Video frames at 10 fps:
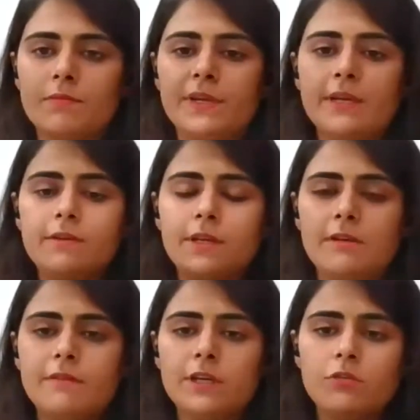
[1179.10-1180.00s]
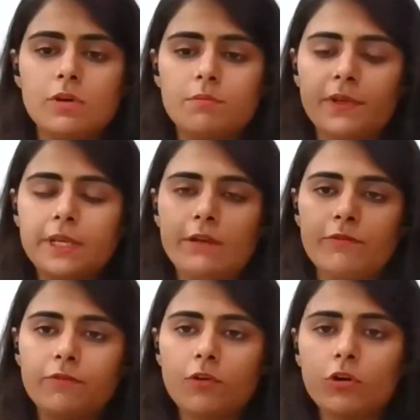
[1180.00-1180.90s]
giving you a
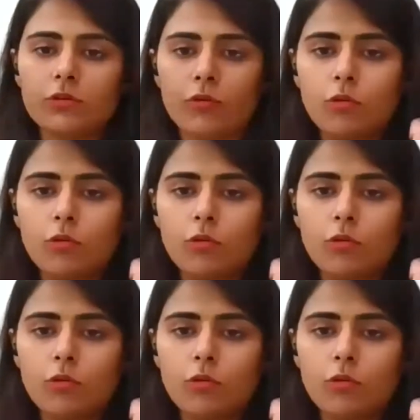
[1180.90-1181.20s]
brief on